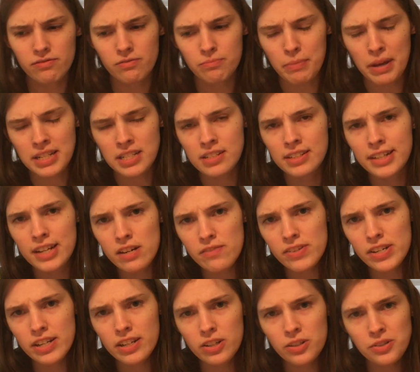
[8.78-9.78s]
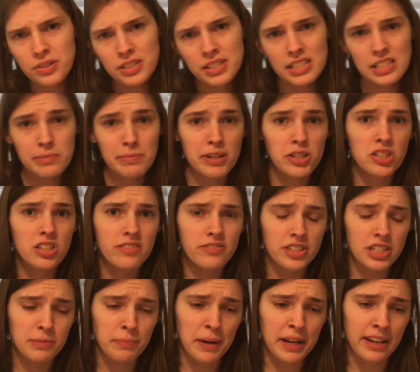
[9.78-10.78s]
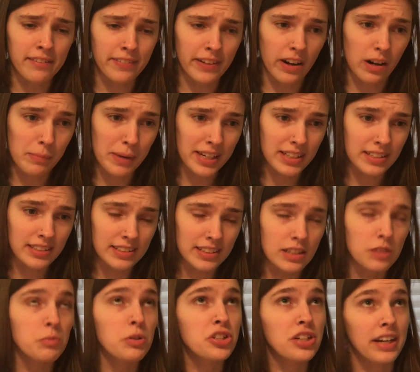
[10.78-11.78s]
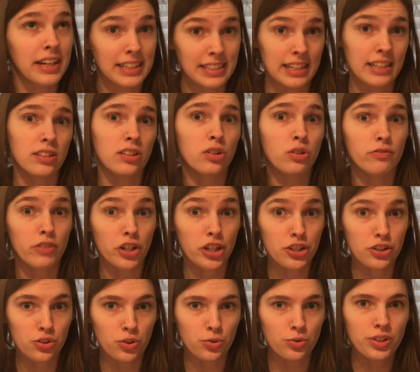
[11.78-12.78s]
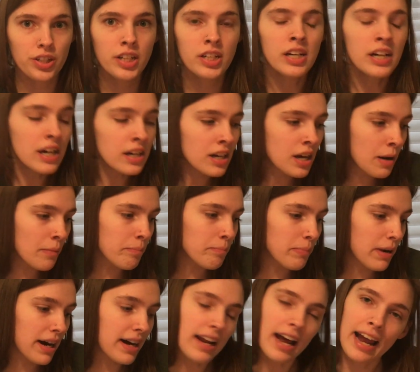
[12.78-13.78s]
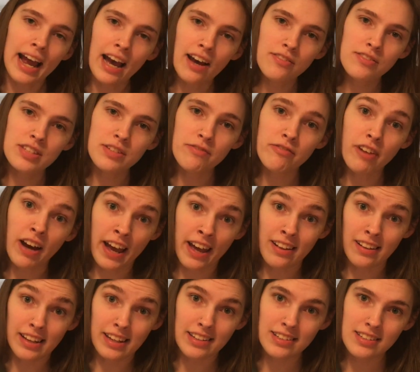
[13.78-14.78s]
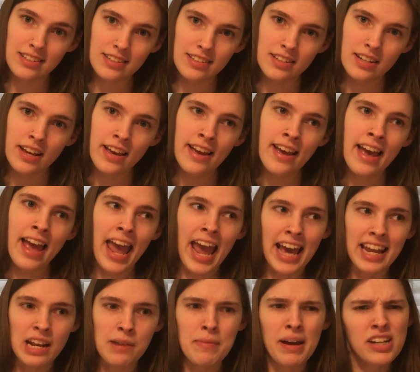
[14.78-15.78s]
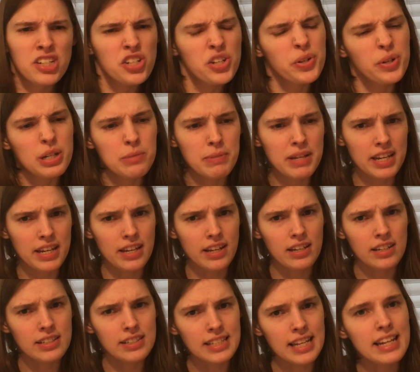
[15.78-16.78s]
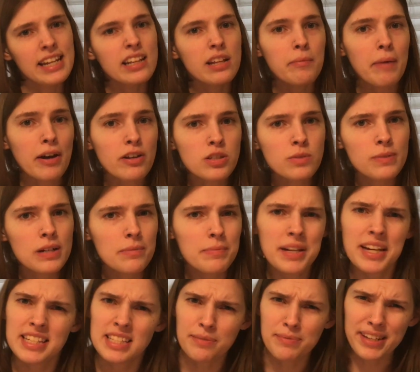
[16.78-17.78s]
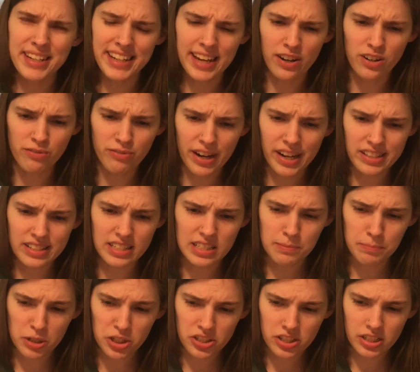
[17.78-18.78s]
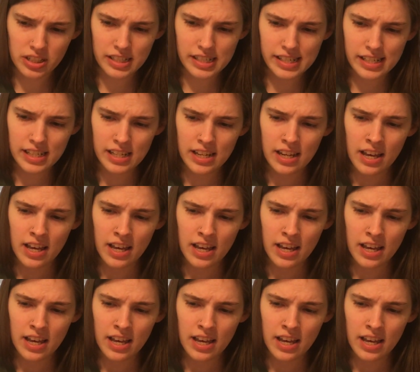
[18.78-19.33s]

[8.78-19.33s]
mantis care videos, especially for spiny flower mantises, which I intend to do very soon, but I have some violins, and I'm actually going to be sending them elsewhere because I'm getting out of violins personally.